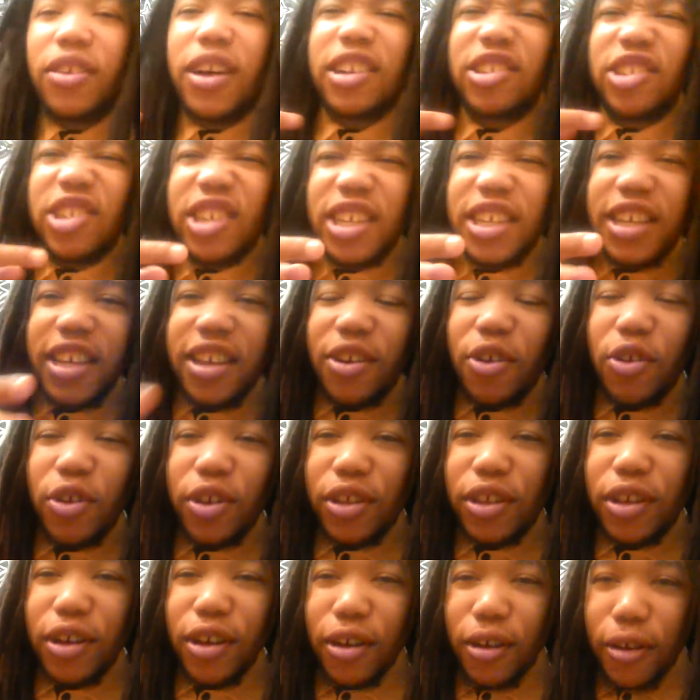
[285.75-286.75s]
I should get
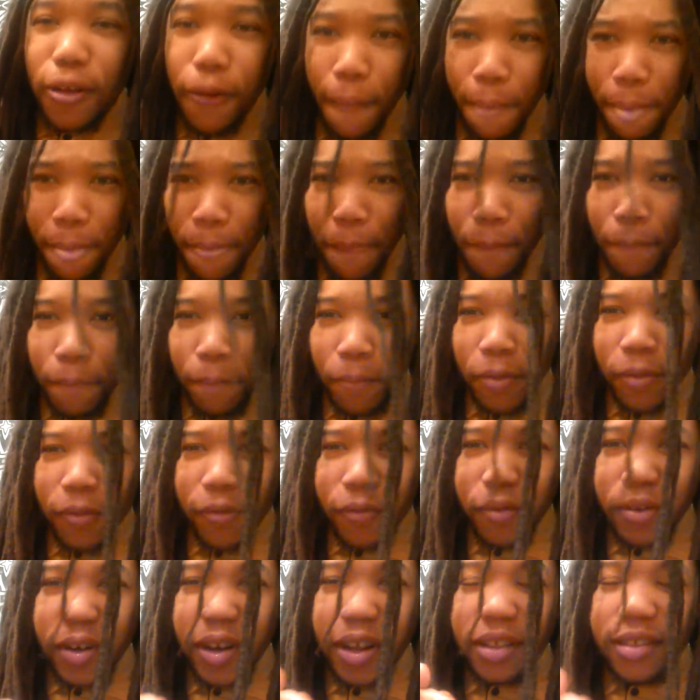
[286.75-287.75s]
on y'all
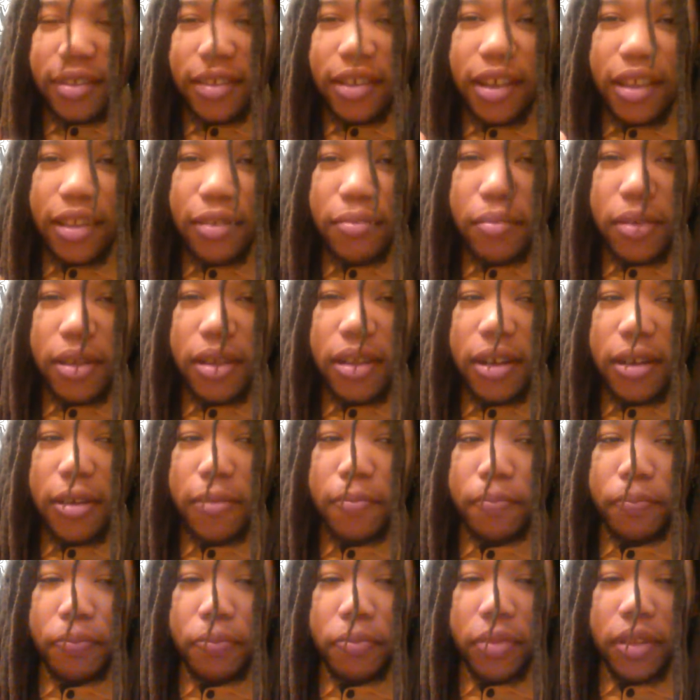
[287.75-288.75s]
for not telling me
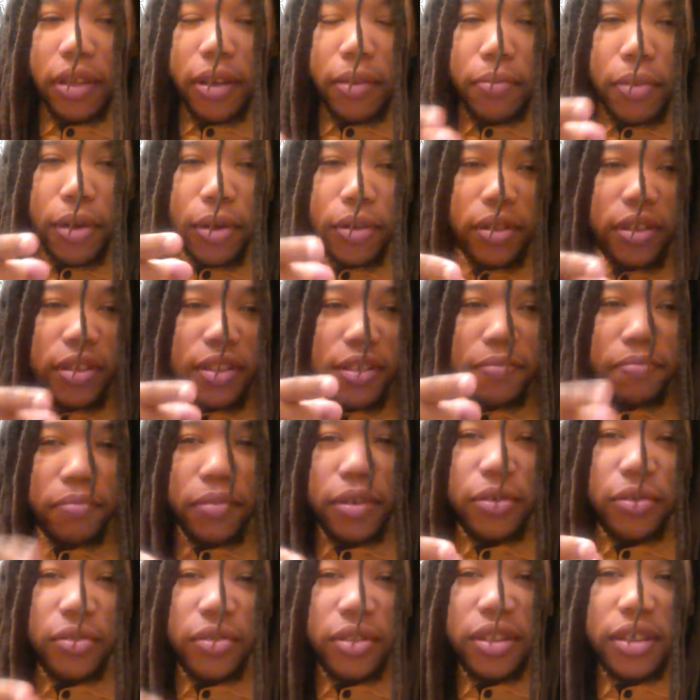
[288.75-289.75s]
about this
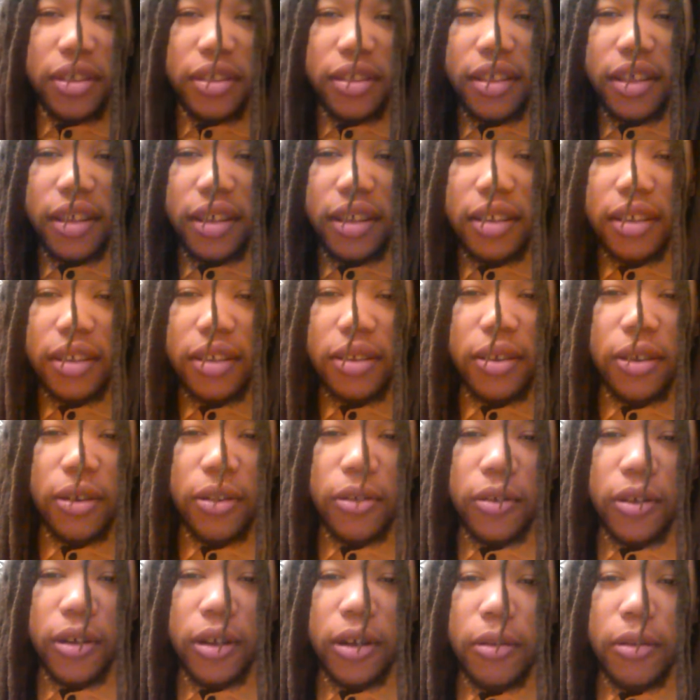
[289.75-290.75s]
music thing. You know,